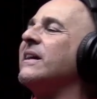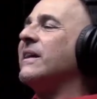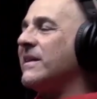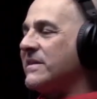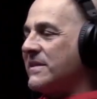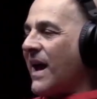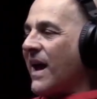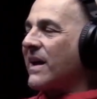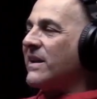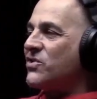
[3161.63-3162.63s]

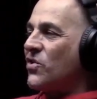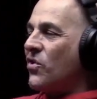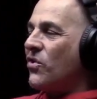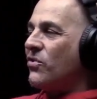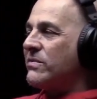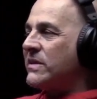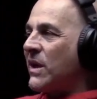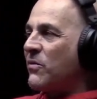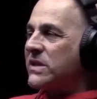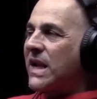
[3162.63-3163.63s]
Exactly. Yeah. So
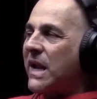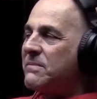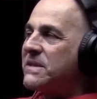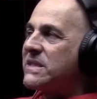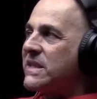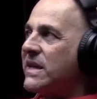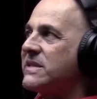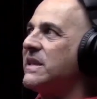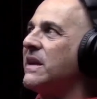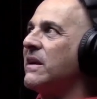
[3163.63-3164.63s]
there was a lot of mistakes
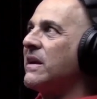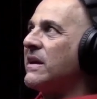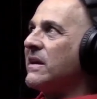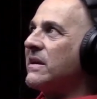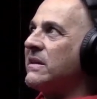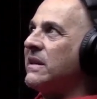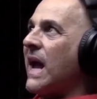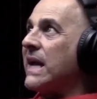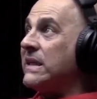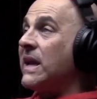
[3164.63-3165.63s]
there. The
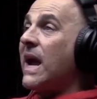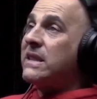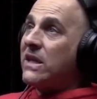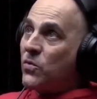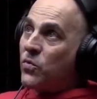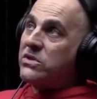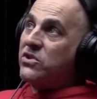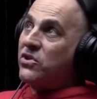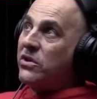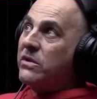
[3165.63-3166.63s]
idea, I think, was
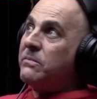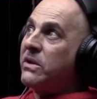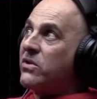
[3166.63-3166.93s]
good. Because,